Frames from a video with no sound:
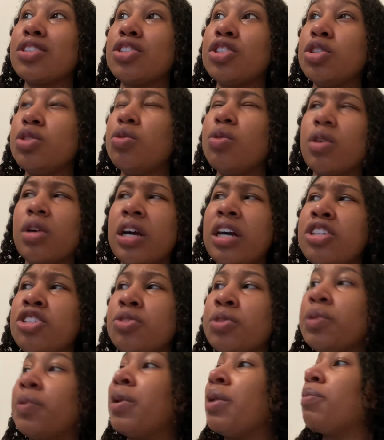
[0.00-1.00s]
or
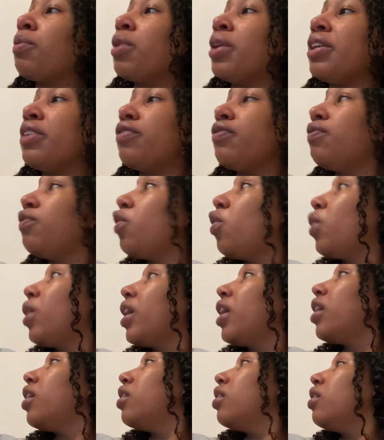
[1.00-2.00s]

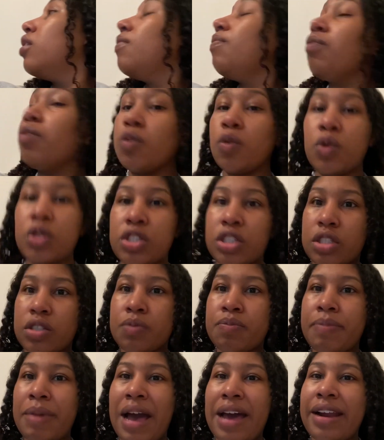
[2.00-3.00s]
101.4, which is
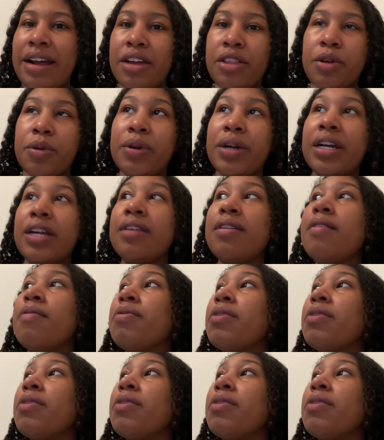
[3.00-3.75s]
bad either way.